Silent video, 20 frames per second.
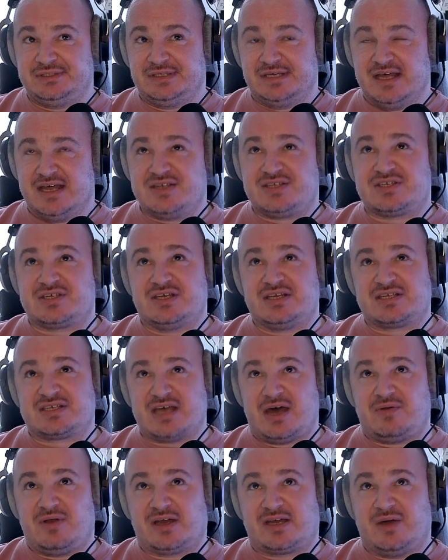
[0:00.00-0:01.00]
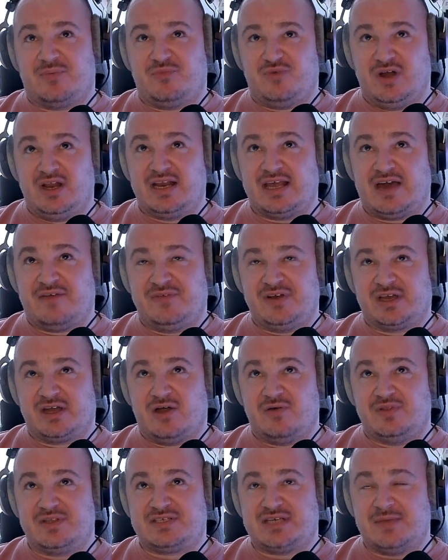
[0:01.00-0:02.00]
this is going to sound like I'm really having a
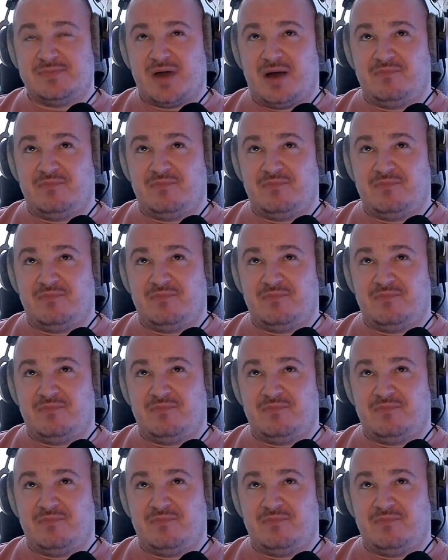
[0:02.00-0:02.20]
go at the team.